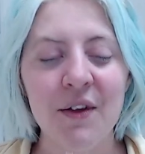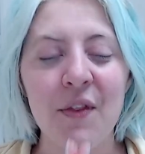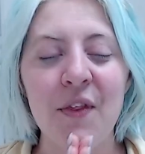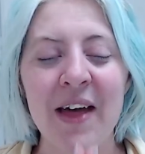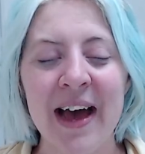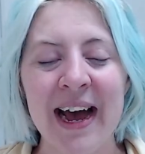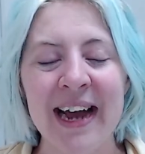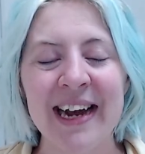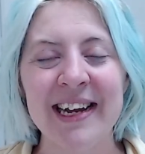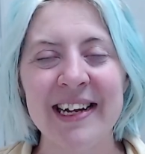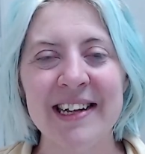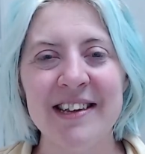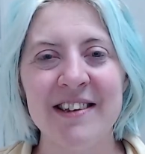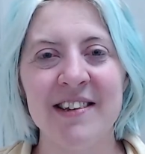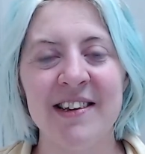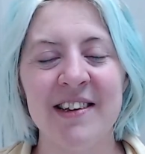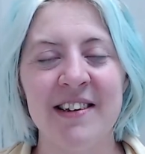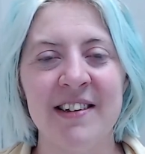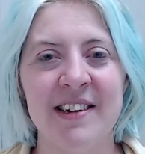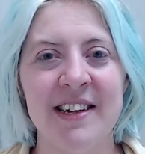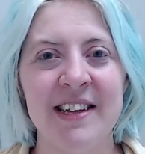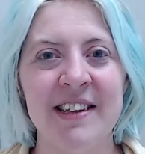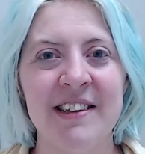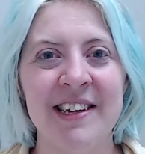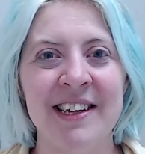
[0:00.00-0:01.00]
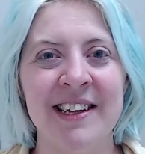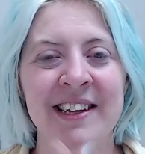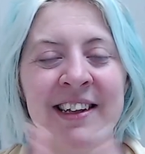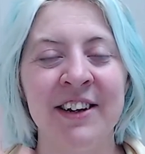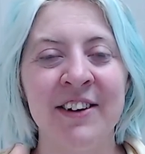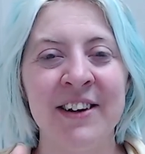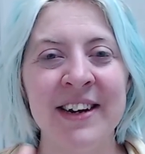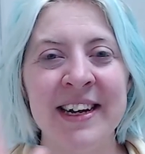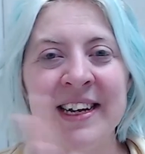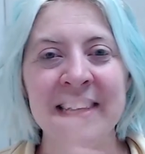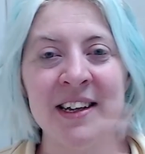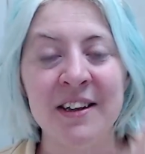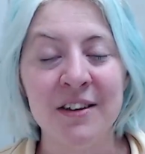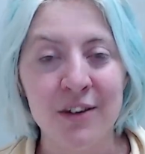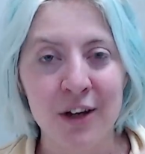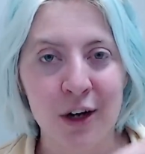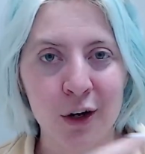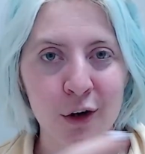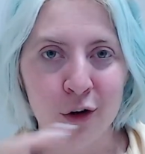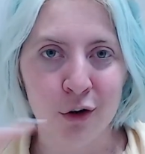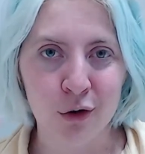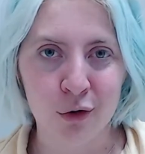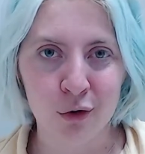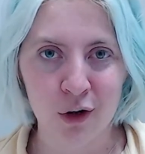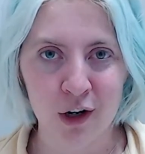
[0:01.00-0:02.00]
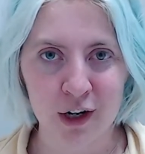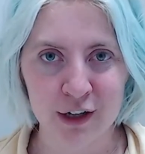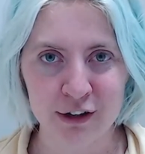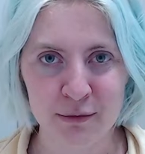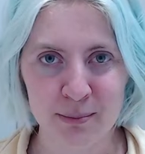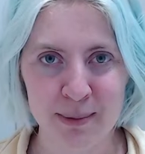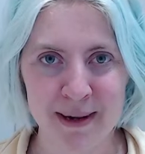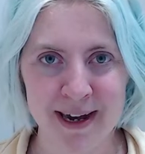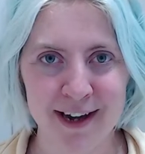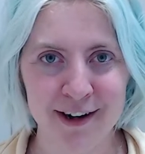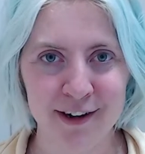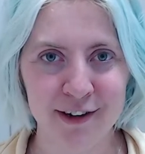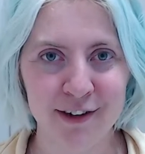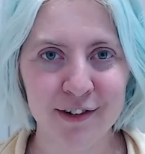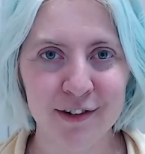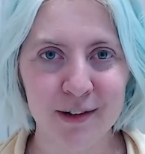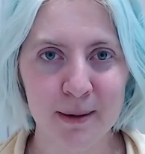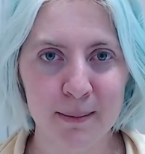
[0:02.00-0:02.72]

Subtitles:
that consistency that there is across patterns.